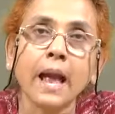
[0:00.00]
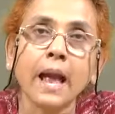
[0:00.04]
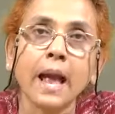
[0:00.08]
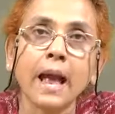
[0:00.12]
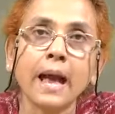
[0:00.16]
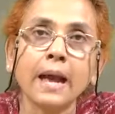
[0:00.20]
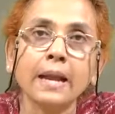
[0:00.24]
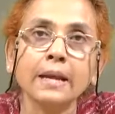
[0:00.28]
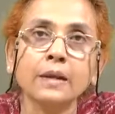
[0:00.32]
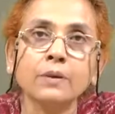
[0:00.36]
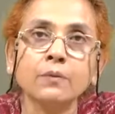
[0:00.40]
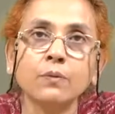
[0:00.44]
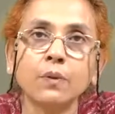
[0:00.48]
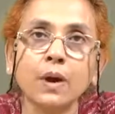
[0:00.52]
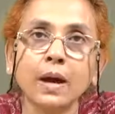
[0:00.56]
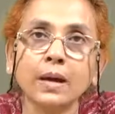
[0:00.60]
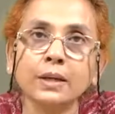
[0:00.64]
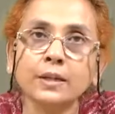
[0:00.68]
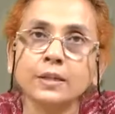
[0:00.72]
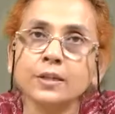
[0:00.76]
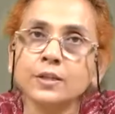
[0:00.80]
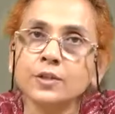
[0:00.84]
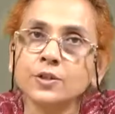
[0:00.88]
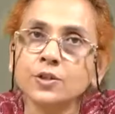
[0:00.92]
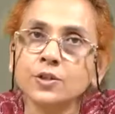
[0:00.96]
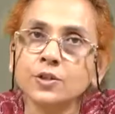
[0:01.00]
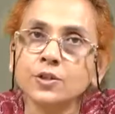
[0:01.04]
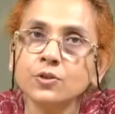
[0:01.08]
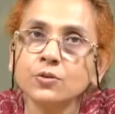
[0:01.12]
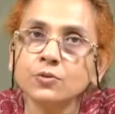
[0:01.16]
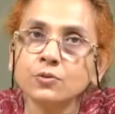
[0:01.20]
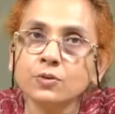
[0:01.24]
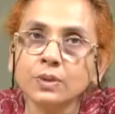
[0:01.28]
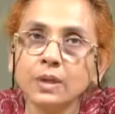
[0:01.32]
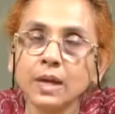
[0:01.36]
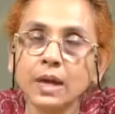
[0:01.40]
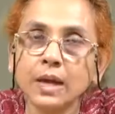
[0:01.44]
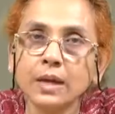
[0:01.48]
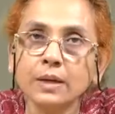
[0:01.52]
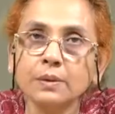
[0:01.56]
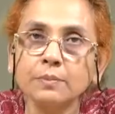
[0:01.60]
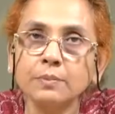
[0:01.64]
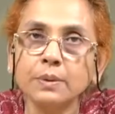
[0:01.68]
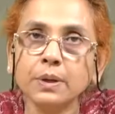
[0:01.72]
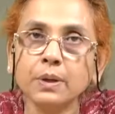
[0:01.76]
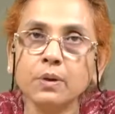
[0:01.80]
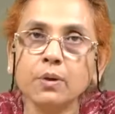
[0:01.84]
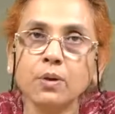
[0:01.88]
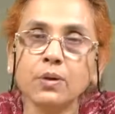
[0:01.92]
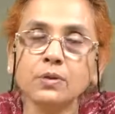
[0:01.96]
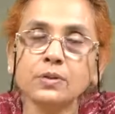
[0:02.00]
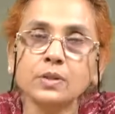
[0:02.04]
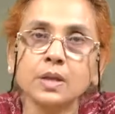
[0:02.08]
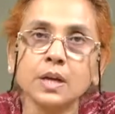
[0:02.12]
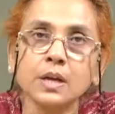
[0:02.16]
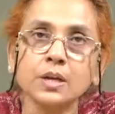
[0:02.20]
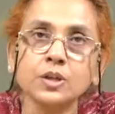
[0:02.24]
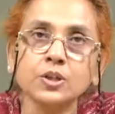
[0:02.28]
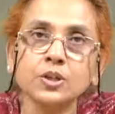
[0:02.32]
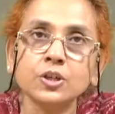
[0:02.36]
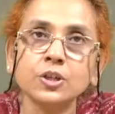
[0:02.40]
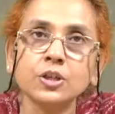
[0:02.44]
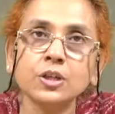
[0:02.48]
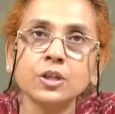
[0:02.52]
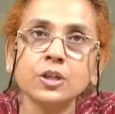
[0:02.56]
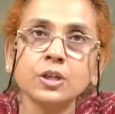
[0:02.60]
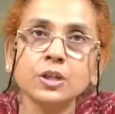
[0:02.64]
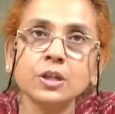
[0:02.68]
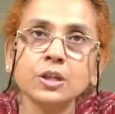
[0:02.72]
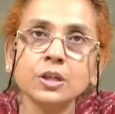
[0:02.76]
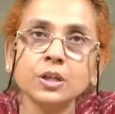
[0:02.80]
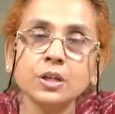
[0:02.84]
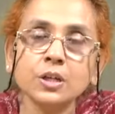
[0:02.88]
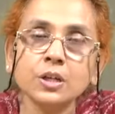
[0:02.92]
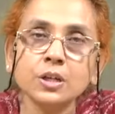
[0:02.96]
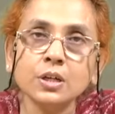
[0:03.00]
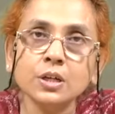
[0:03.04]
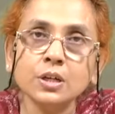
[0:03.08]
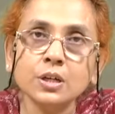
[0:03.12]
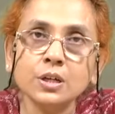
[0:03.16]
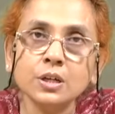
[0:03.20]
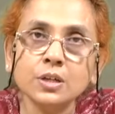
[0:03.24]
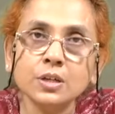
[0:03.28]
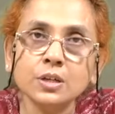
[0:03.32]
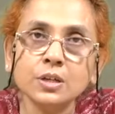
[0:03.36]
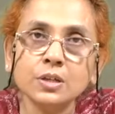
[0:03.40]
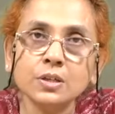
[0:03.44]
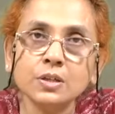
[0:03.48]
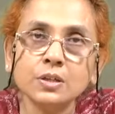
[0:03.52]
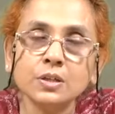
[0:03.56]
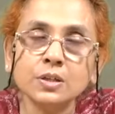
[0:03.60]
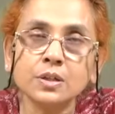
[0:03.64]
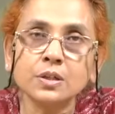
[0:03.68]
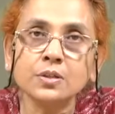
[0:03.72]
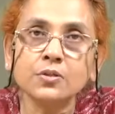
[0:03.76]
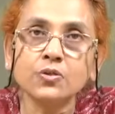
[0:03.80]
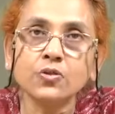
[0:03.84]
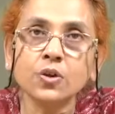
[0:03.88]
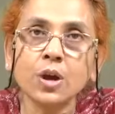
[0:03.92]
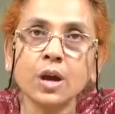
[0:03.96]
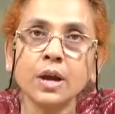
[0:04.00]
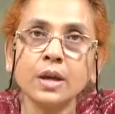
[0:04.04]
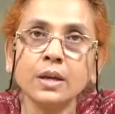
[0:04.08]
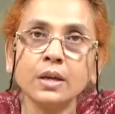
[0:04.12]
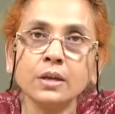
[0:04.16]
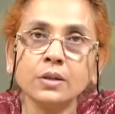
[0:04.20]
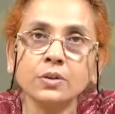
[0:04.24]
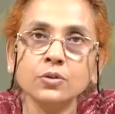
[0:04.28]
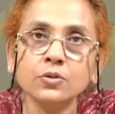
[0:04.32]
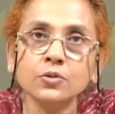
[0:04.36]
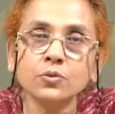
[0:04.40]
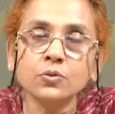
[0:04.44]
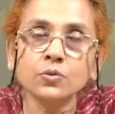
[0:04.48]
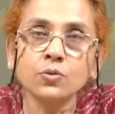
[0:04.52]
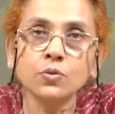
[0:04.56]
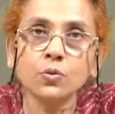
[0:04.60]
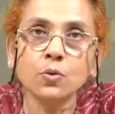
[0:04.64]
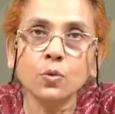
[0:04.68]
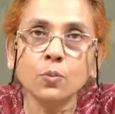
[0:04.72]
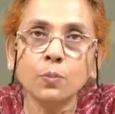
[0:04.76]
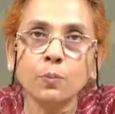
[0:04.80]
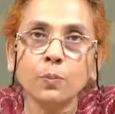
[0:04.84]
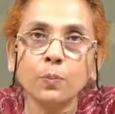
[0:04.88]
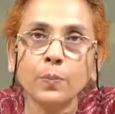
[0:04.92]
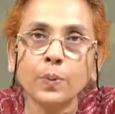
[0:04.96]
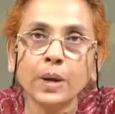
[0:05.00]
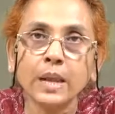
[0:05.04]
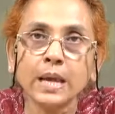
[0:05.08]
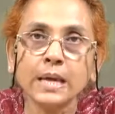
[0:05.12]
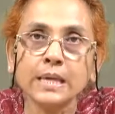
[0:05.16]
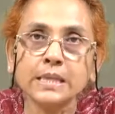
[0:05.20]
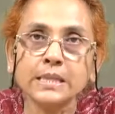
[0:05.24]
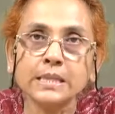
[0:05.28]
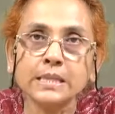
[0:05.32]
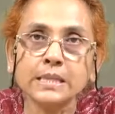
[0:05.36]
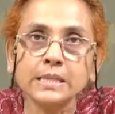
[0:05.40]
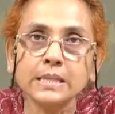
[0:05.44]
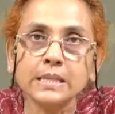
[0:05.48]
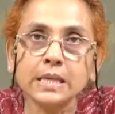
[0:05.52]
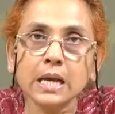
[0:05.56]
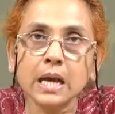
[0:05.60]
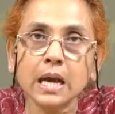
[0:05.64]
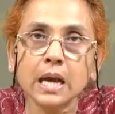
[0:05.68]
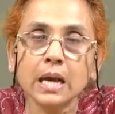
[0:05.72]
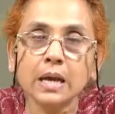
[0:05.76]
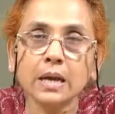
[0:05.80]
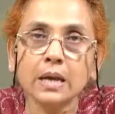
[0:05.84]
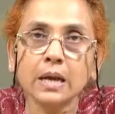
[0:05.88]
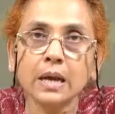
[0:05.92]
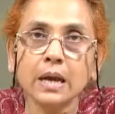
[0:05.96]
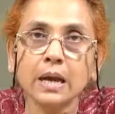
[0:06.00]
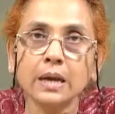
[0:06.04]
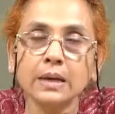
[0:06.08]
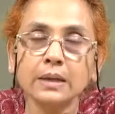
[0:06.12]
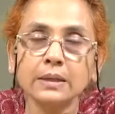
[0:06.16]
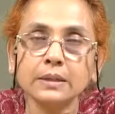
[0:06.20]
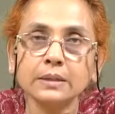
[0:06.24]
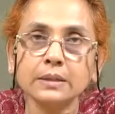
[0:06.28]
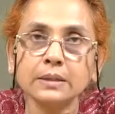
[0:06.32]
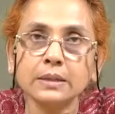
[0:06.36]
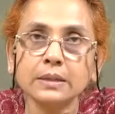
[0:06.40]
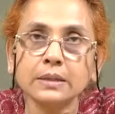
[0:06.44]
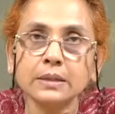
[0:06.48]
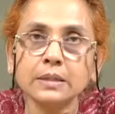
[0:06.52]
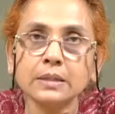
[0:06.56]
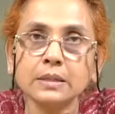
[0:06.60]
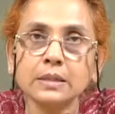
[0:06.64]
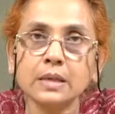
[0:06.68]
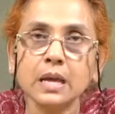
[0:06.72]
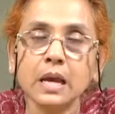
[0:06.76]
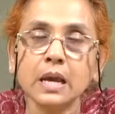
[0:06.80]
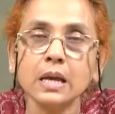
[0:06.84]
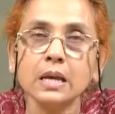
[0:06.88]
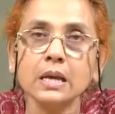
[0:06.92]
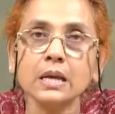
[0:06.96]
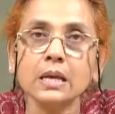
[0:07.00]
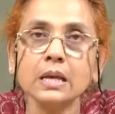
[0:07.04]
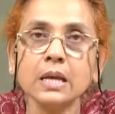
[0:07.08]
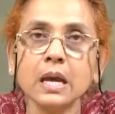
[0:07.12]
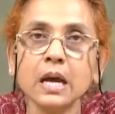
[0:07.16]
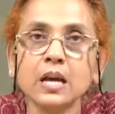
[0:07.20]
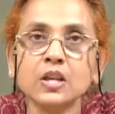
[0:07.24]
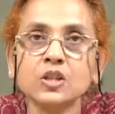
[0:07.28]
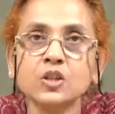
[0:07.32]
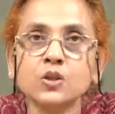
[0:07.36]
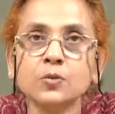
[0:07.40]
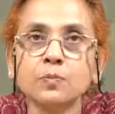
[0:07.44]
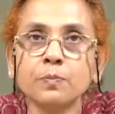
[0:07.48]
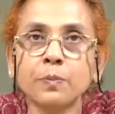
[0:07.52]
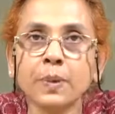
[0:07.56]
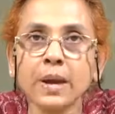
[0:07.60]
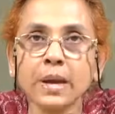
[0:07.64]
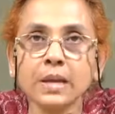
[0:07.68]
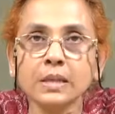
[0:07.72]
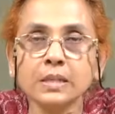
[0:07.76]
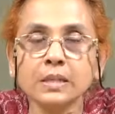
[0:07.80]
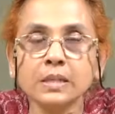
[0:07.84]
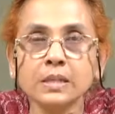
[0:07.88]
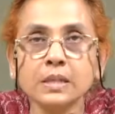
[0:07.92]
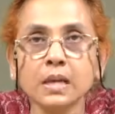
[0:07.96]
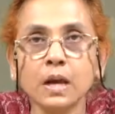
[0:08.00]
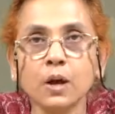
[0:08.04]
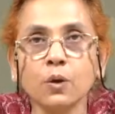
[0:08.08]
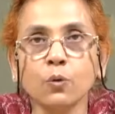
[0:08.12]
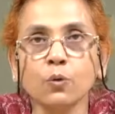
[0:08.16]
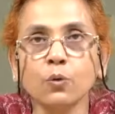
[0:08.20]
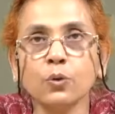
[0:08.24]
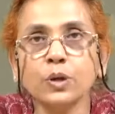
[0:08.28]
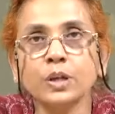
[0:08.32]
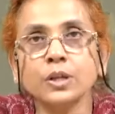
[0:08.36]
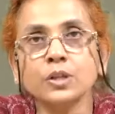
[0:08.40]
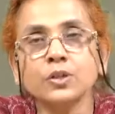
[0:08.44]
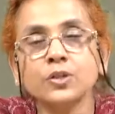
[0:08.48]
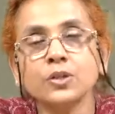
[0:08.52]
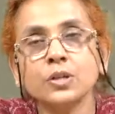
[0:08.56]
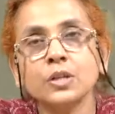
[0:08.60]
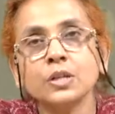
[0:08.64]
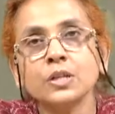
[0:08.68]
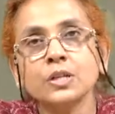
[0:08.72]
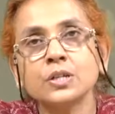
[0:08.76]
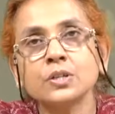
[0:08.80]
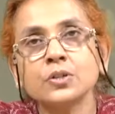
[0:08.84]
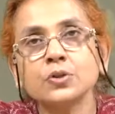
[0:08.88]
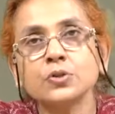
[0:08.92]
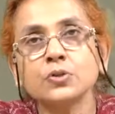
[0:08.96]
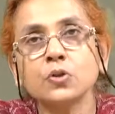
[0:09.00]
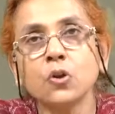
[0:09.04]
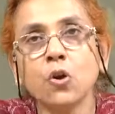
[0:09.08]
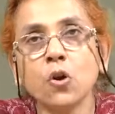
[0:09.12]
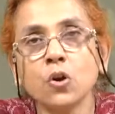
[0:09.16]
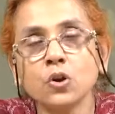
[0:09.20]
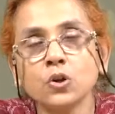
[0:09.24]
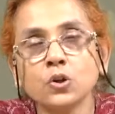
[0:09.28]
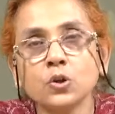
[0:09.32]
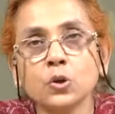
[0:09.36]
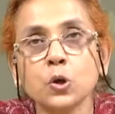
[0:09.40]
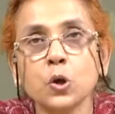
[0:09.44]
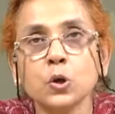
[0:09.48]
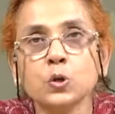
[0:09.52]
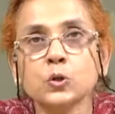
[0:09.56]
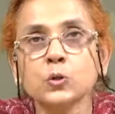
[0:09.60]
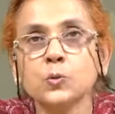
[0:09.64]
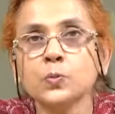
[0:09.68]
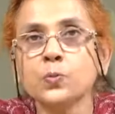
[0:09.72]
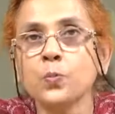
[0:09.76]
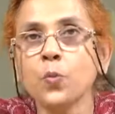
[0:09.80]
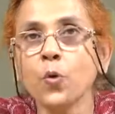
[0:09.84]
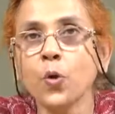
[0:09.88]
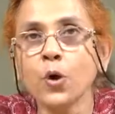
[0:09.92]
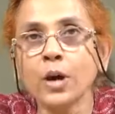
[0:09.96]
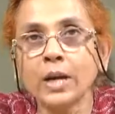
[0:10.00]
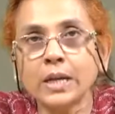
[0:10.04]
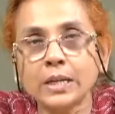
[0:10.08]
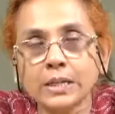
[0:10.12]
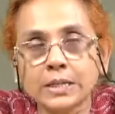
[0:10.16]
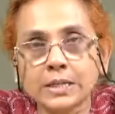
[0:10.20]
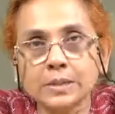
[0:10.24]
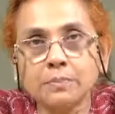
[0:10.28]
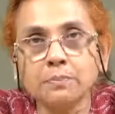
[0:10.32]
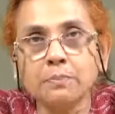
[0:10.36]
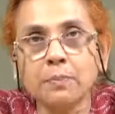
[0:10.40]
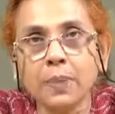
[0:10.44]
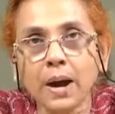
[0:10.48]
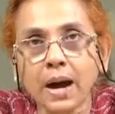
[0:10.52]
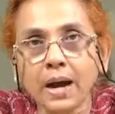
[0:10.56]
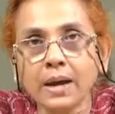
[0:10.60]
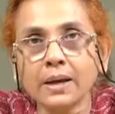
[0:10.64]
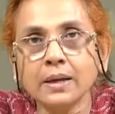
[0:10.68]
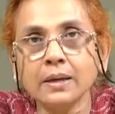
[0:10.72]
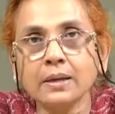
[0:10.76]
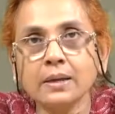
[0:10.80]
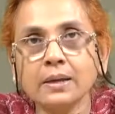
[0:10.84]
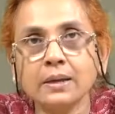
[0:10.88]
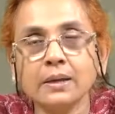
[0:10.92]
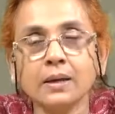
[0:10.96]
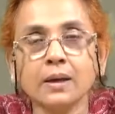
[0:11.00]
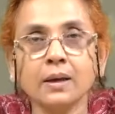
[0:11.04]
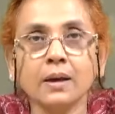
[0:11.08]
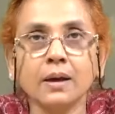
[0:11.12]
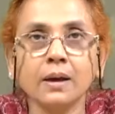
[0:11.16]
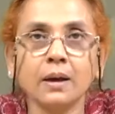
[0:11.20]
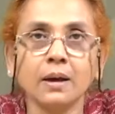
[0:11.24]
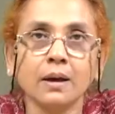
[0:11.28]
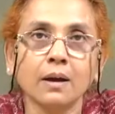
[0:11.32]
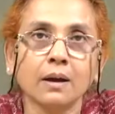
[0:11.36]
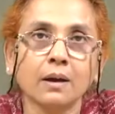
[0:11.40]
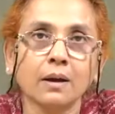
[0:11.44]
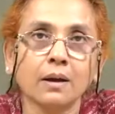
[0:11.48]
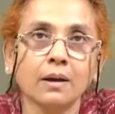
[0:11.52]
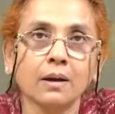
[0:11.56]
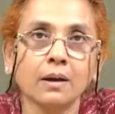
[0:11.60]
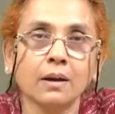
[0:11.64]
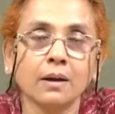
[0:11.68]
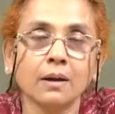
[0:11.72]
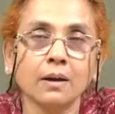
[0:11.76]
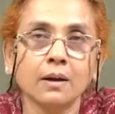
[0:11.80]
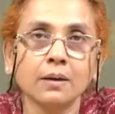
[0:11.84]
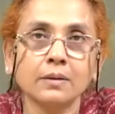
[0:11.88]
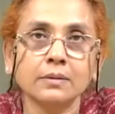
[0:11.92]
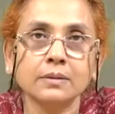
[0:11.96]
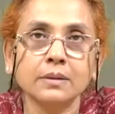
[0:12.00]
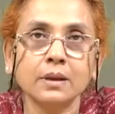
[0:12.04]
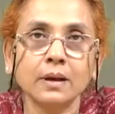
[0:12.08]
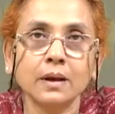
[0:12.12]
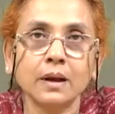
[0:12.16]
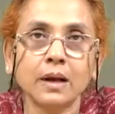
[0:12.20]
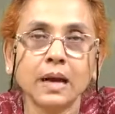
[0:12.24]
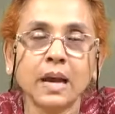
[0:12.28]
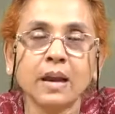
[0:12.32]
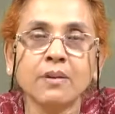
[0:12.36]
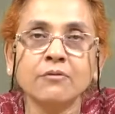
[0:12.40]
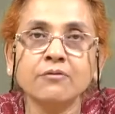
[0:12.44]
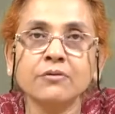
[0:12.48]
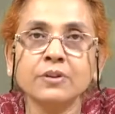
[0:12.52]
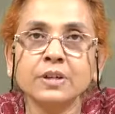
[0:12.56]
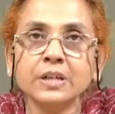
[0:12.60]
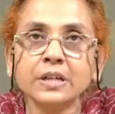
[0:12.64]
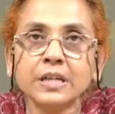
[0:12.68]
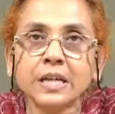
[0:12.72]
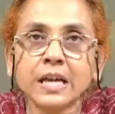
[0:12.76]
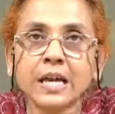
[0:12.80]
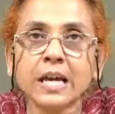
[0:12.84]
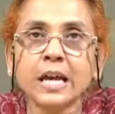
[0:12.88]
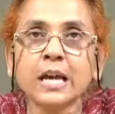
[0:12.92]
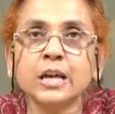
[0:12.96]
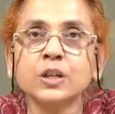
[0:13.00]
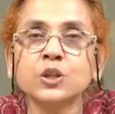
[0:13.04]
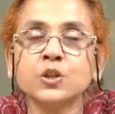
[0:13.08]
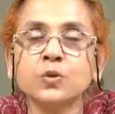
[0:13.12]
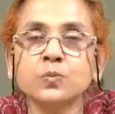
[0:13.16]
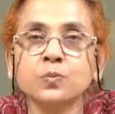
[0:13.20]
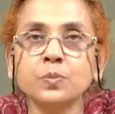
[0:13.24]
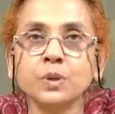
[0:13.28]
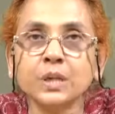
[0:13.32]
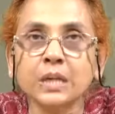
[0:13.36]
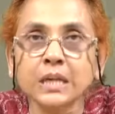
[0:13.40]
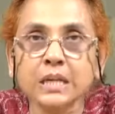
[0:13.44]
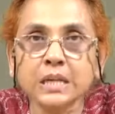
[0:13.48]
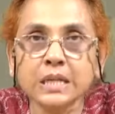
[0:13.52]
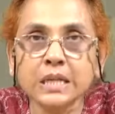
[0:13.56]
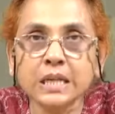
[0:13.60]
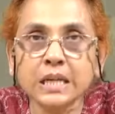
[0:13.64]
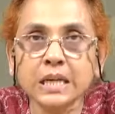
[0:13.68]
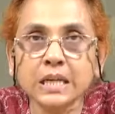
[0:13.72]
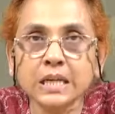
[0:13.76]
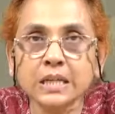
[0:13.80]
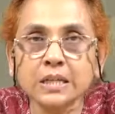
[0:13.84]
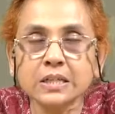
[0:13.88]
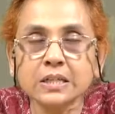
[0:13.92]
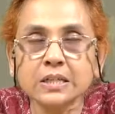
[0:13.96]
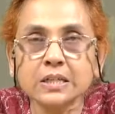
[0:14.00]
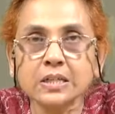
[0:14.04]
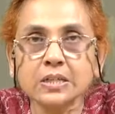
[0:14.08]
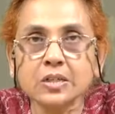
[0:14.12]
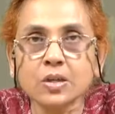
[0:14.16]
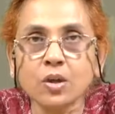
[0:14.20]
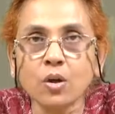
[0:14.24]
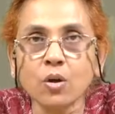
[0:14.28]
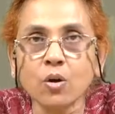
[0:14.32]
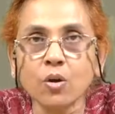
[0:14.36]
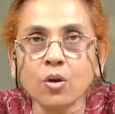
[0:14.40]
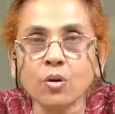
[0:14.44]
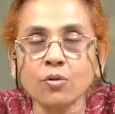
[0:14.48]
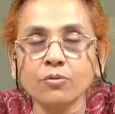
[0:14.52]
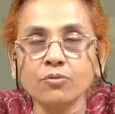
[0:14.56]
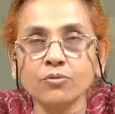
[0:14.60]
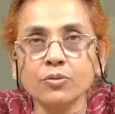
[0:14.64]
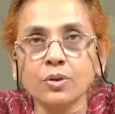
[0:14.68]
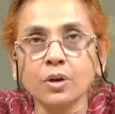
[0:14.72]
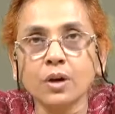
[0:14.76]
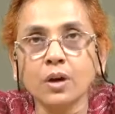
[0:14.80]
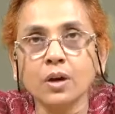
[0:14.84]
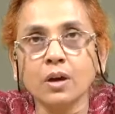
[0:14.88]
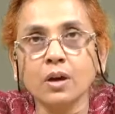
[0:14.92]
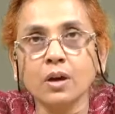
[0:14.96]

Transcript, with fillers: And why did she do that? Because she is trying to place her characters in a space which is not spoilt by uh, the everyday experience of